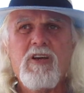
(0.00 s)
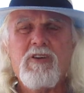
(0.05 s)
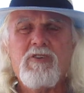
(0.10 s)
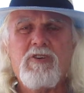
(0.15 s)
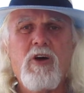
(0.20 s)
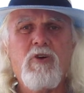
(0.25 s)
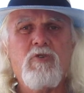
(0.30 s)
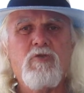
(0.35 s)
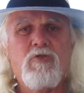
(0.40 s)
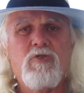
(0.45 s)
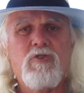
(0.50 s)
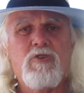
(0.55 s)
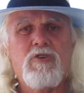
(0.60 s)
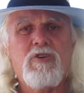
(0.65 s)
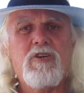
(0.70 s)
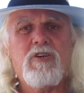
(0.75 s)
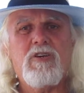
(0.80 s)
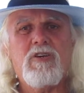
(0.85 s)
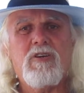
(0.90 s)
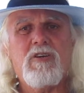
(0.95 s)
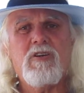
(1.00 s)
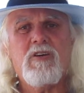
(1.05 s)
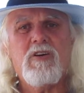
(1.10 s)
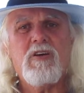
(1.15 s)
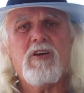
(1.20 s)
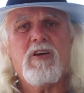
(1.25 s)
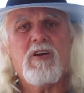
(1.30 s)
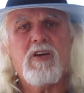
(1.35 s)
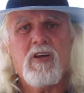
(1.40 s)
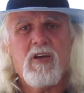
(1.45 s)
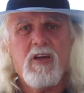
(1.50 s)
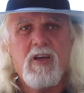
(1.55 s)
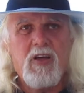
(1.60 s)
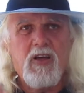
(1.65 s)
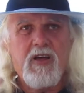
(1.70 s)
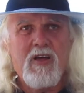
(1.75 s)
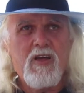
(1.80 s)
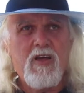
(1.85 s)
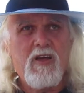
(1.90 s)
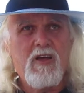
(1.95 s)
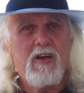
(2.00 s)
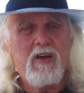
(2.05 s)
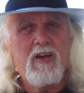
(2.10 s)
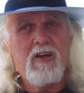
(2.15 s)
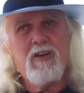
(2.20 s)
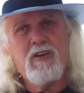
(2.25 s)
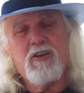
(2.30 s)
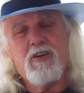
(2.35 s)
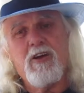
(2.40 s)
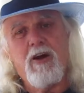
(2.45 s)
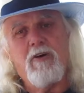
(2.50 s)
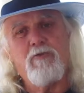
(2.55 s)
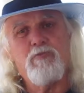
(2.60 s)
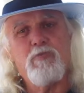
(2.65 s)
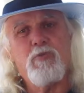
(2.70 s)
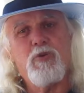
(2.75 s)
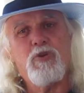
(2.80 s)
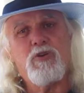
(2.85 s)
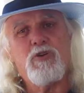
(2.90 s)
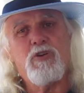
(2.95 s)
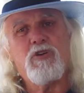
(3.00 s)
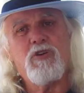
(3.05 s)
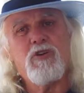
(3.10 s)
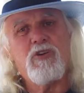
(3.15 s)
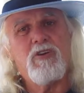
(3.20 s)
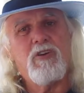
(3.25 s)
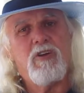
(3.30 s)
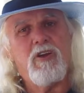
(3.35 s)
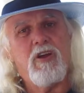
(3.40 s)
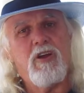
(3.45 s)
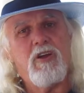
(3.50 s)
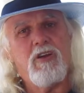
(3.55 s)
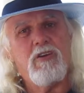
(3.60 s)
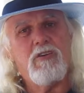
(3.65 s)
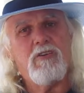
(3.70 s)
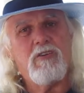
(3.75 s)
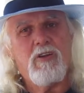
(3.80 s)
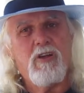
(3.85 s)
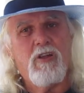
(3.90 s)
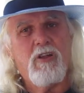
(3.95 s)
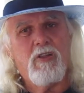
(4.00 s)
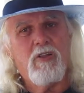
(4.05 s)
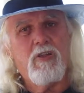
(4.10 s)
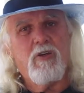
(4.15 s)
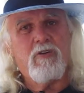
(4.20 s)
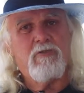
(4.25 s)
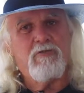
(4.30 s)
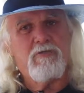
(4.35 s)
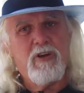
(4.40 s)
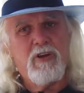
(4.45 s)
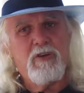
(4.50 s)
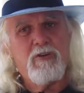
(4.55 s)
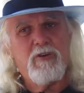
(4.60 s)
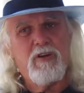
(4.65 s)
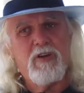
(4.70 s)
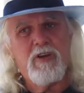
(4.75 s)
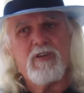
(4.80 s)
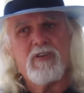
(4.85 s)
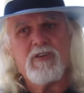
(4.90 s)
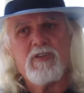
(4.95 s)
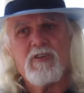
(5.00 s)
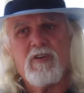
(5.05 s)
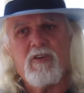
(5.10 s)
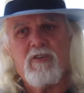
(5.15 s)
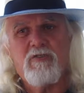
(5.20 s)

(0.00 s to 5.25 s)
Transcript: don't need government in a lot of areas.